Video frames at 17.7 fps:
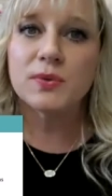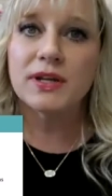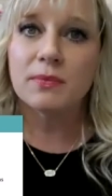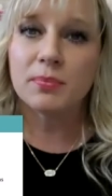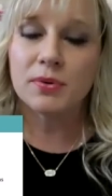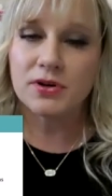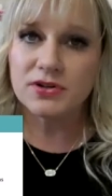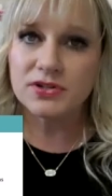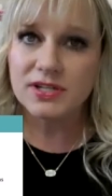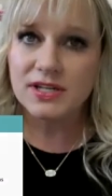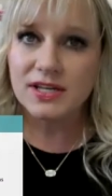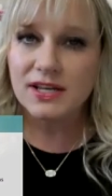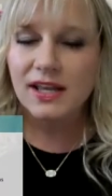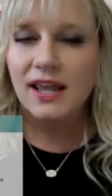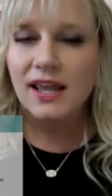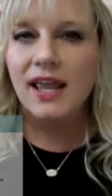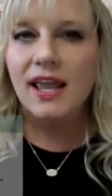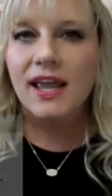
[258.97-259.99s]
a person
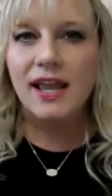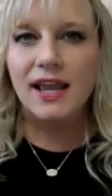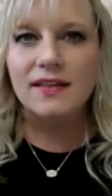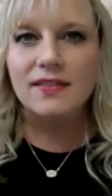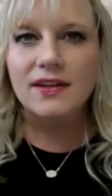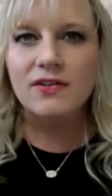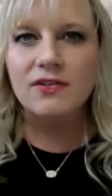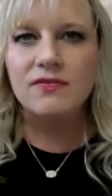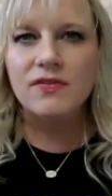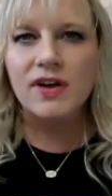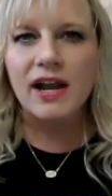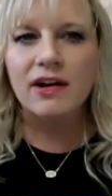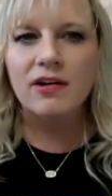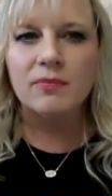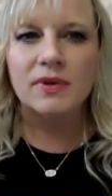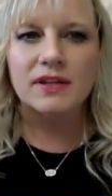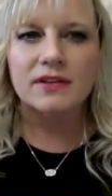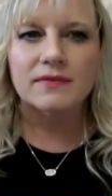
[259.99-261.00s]
and their
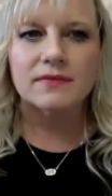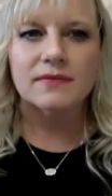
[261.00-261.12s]
environment.